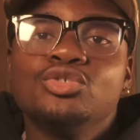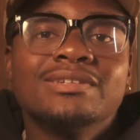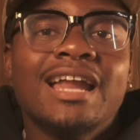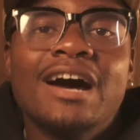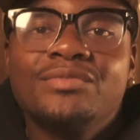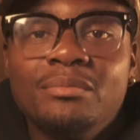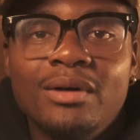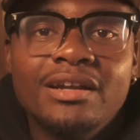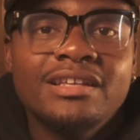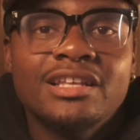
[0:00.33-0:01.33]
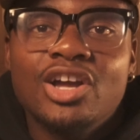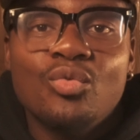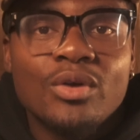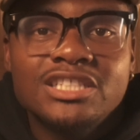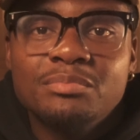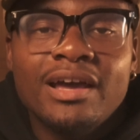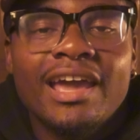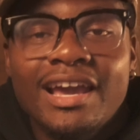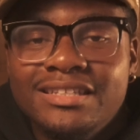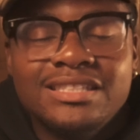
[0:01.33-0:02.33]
you can have the money, the charisma, and the